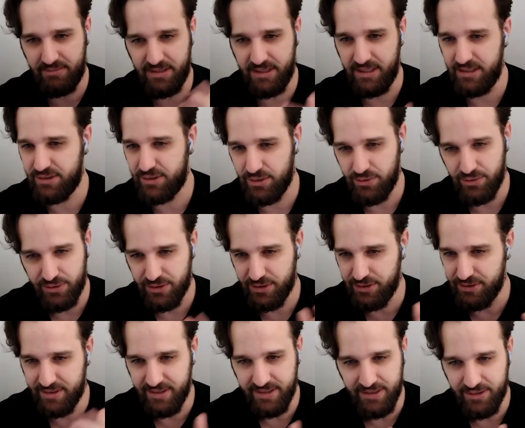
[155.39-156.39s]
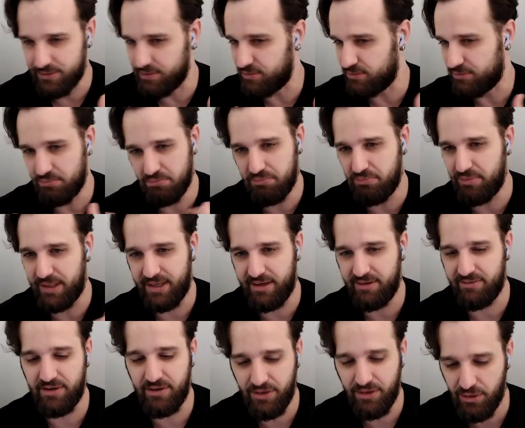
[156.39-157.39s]
TESOL, CERT, TESOL,
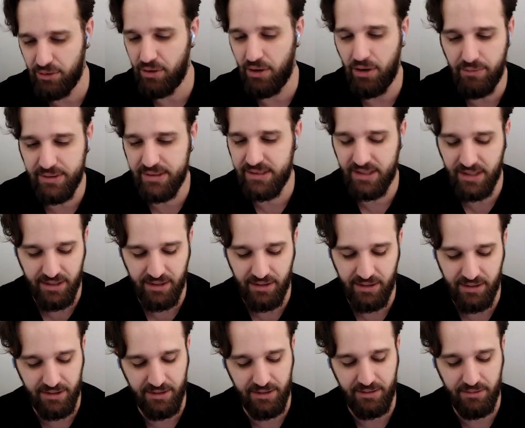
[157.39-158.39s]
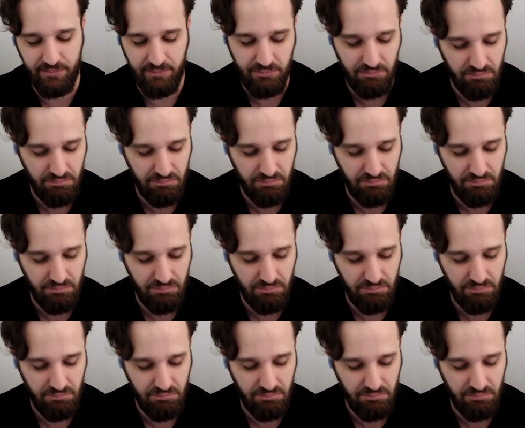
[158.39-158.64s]
whatever, you're always going to learn.